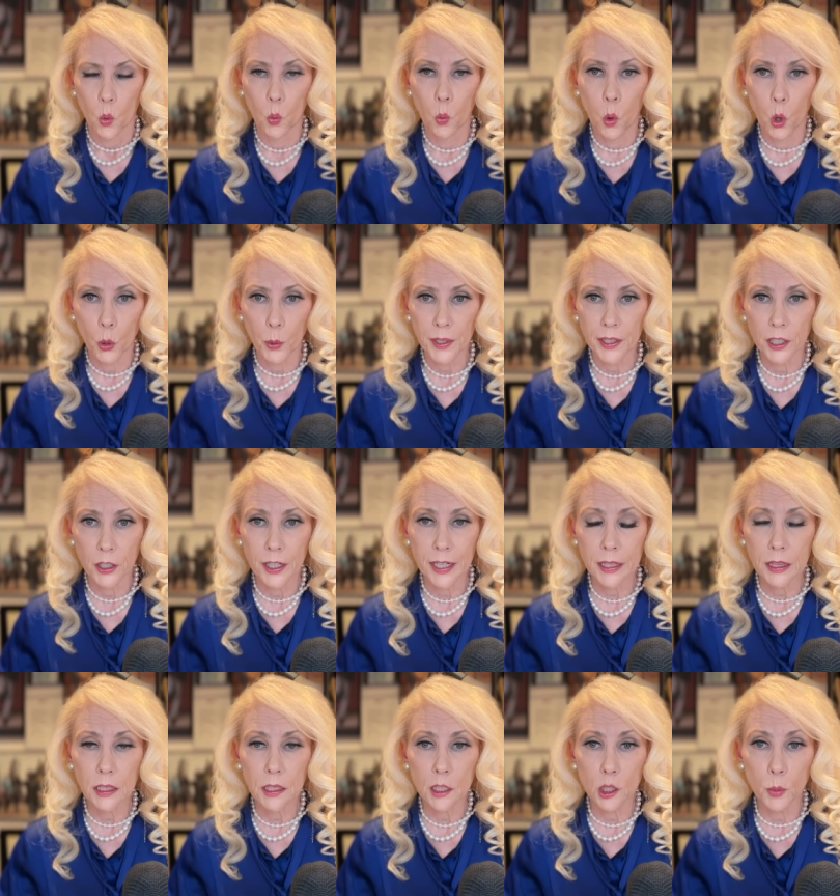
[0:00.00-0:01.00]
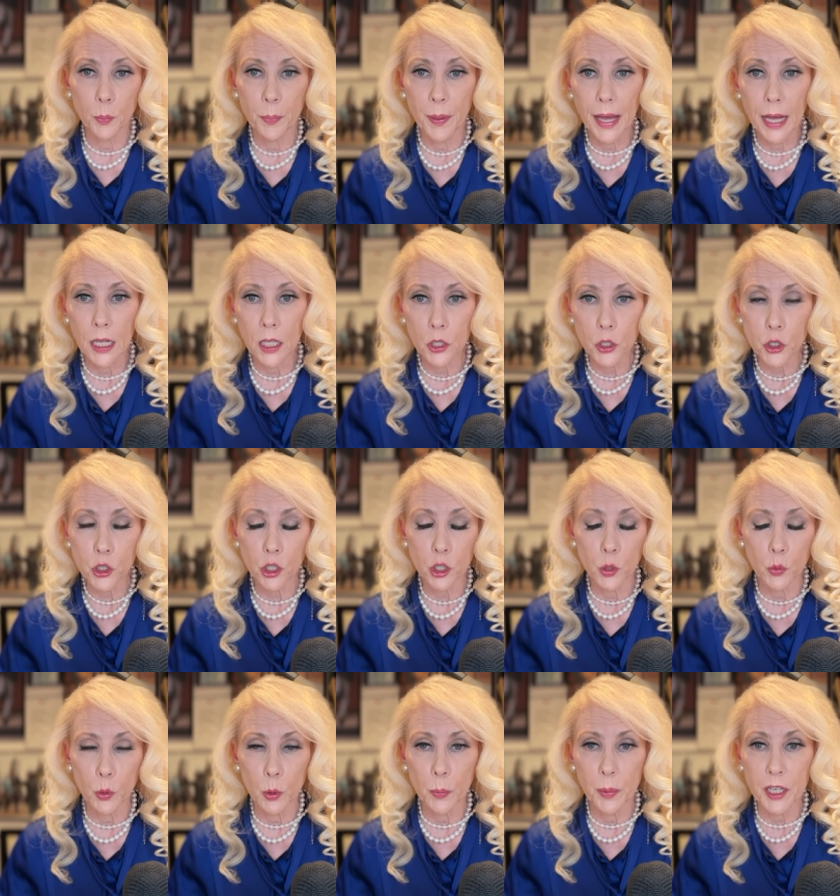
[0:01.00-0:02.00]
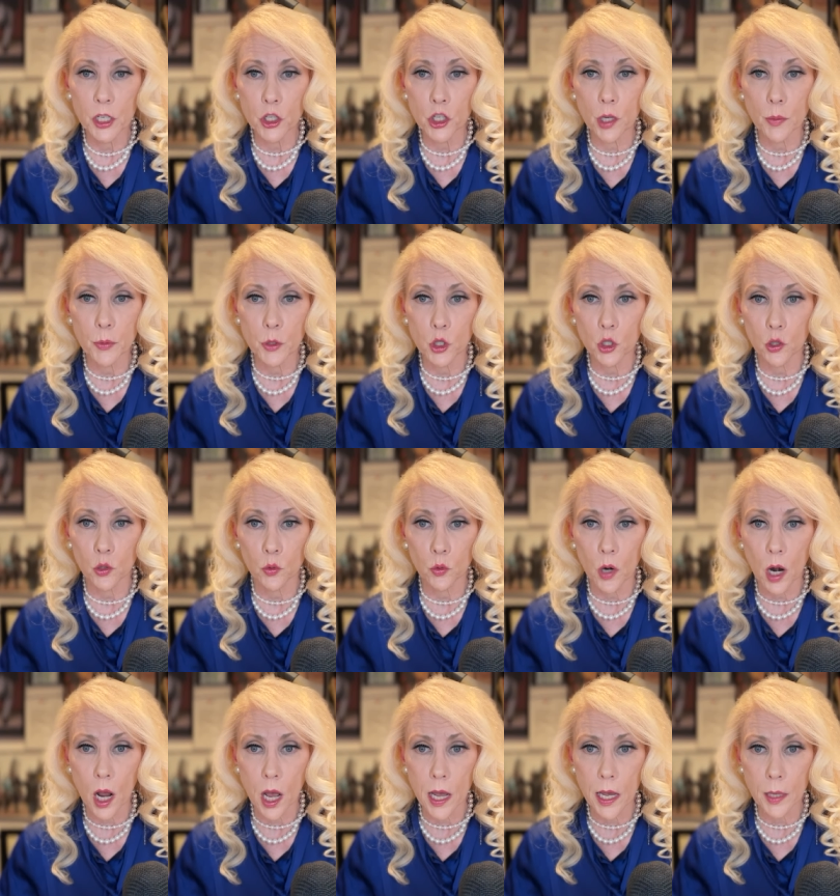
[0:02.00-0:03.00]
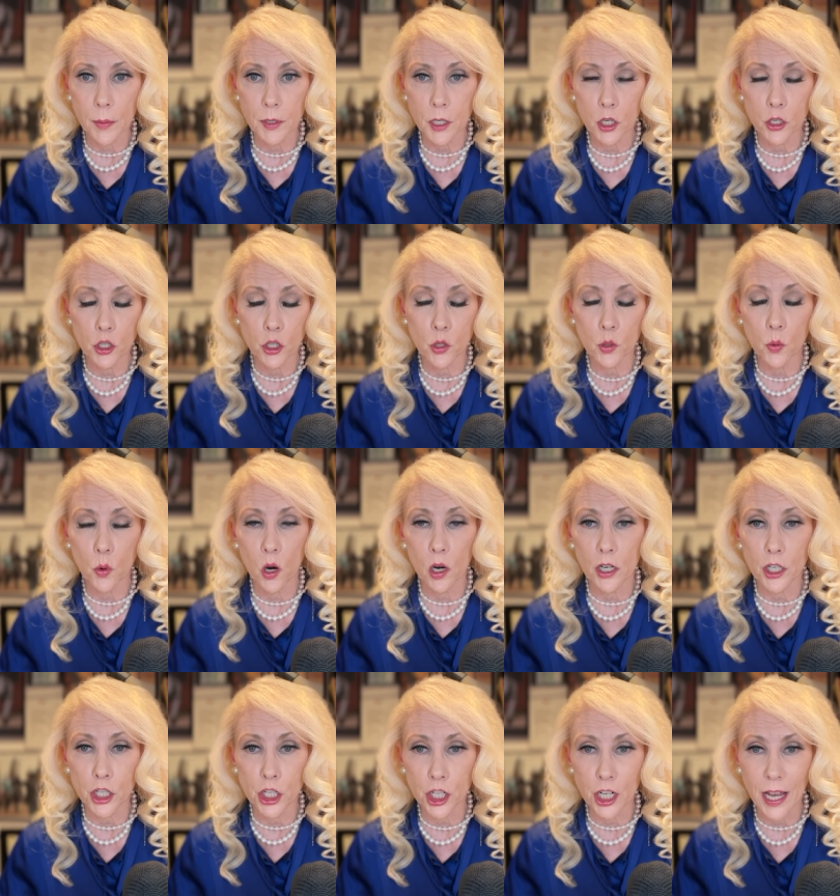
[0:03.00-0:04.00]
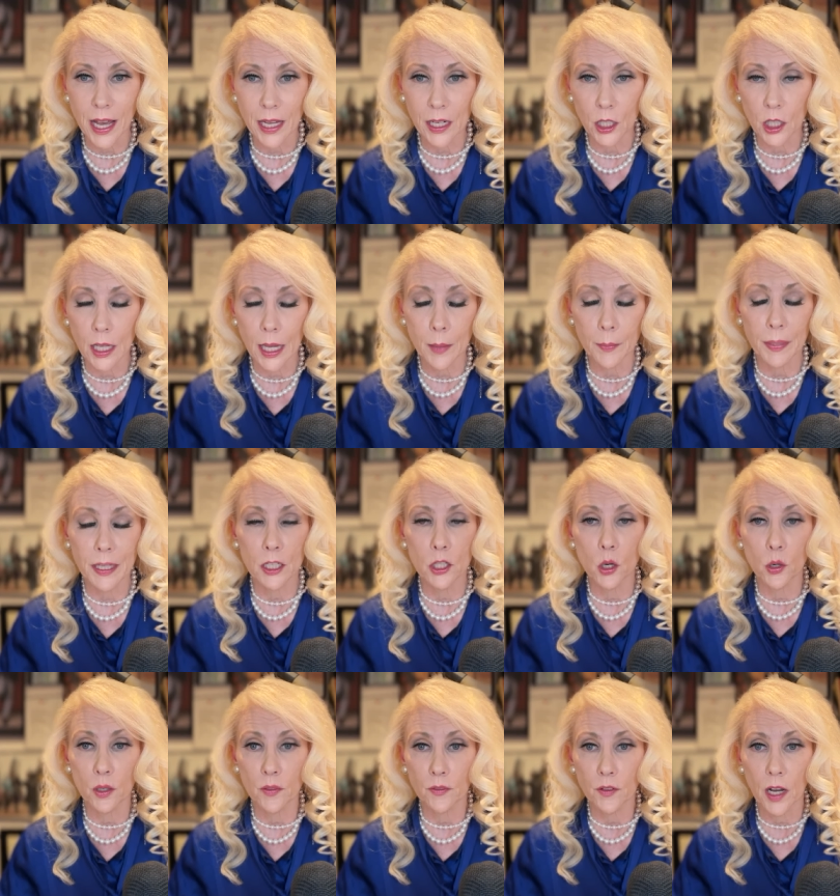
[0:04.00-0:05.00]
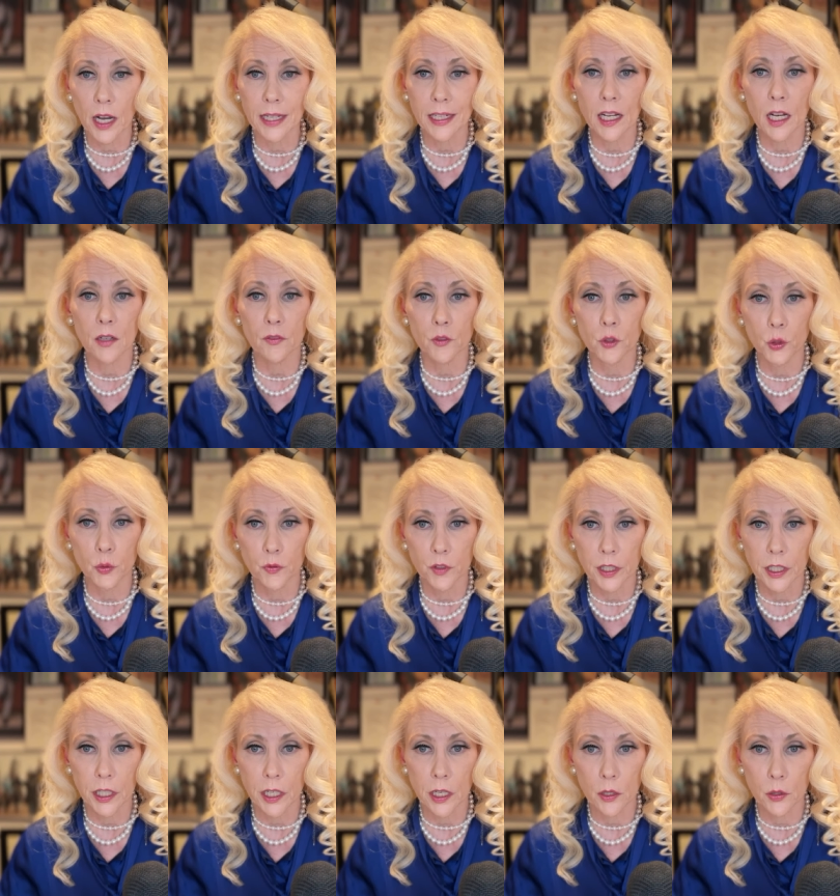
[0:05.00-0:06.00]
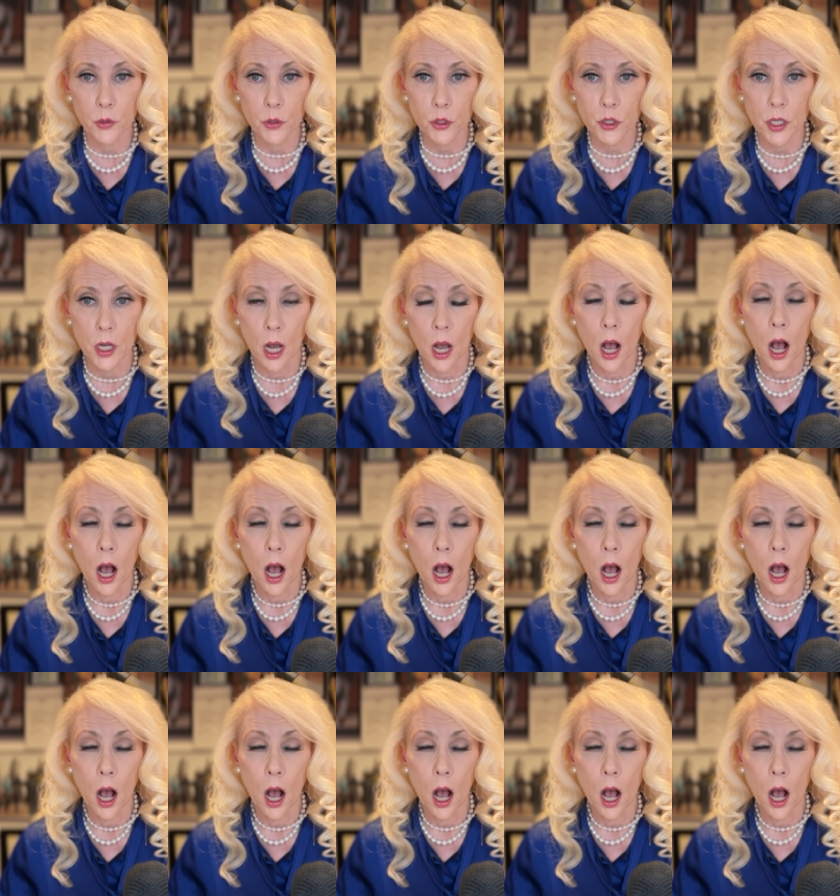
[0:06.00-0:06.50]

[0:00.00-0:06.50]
warrior, hit the little bell so you will be subscribed to our channel and be notified of new videos.